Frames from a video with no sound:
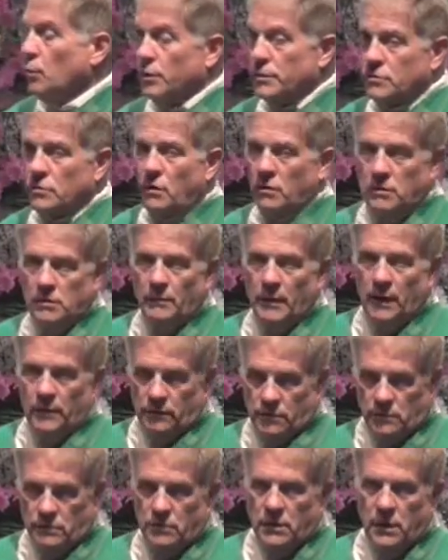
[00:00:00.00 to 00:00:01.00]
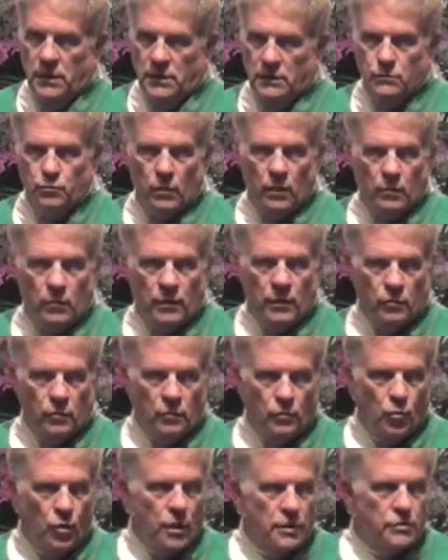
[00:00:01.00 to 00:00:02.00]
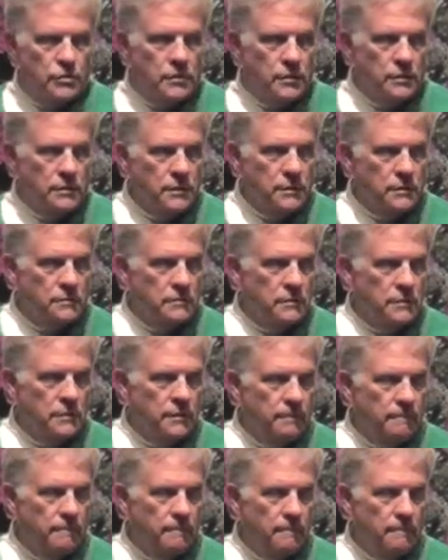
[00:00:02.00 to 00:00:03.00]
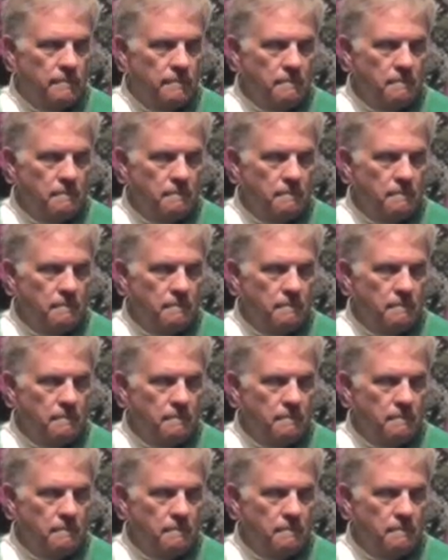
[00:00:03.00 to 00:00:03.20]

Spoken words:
We talked about this case while we were in Washington, D.C.